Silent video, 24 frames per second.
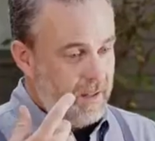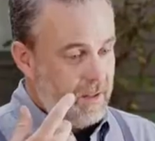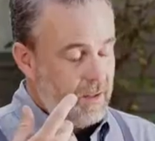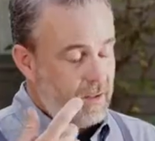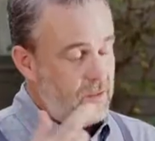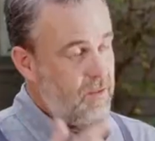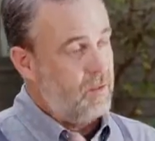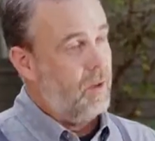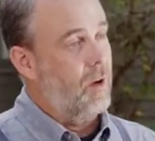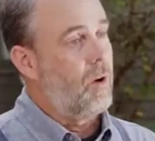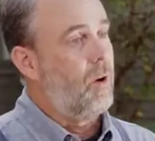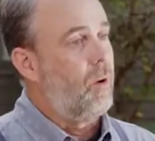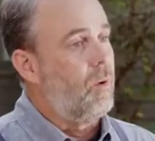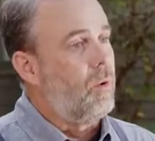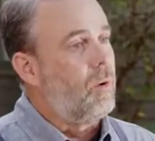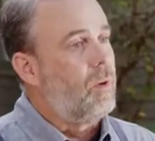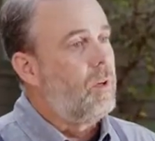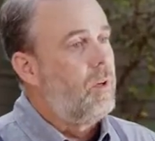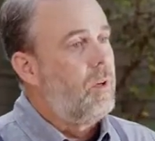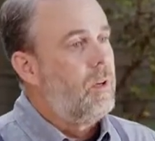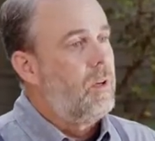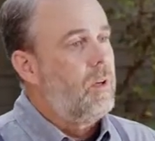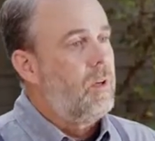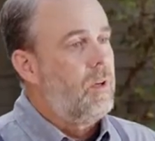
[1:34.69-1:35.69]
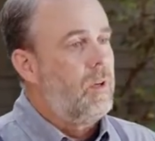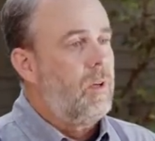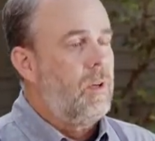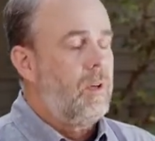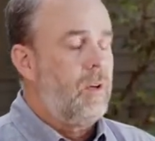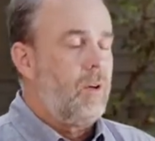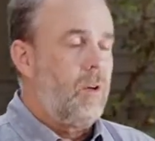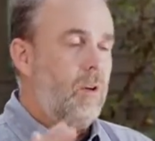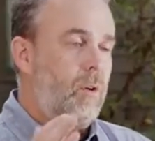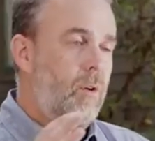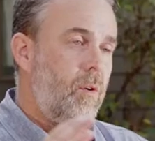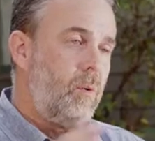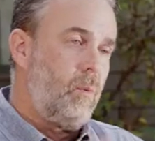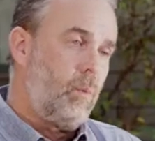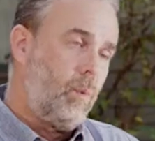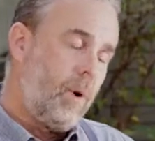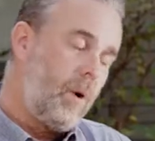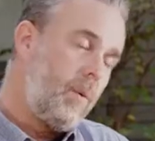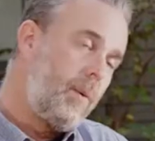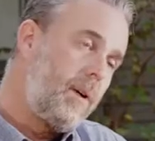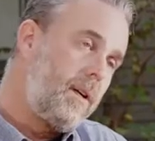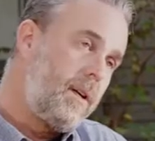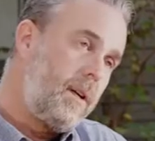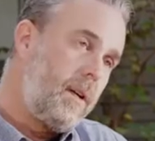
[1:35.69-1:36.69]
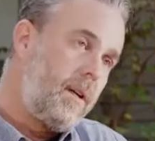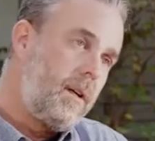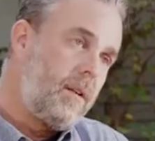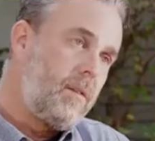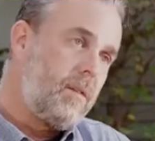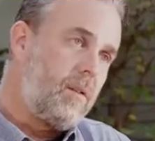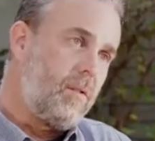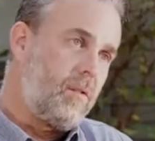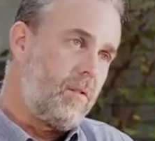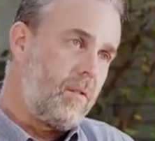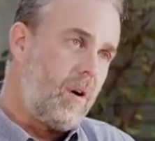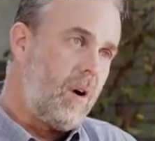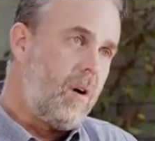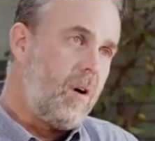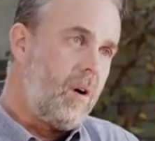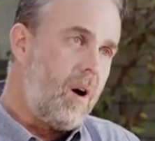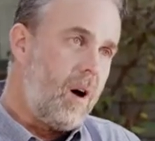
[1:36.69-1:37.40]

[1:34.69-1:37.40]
So, what we did to start